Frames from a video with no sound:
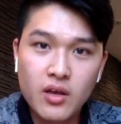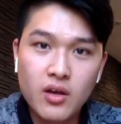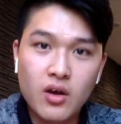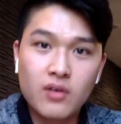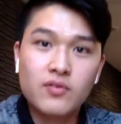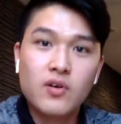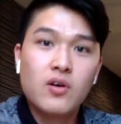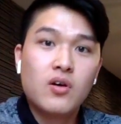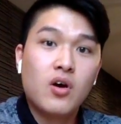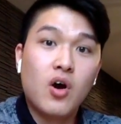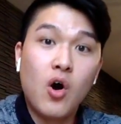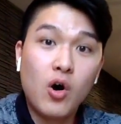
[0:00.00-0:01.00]
of
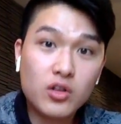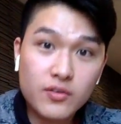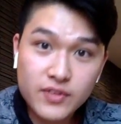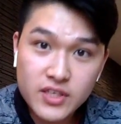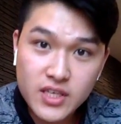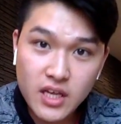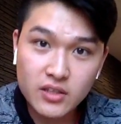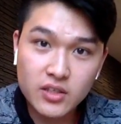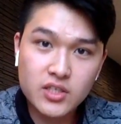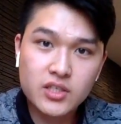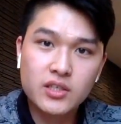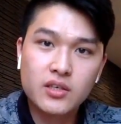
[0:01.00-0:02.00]
all of the
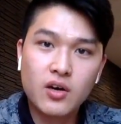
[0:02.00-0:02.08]
sellers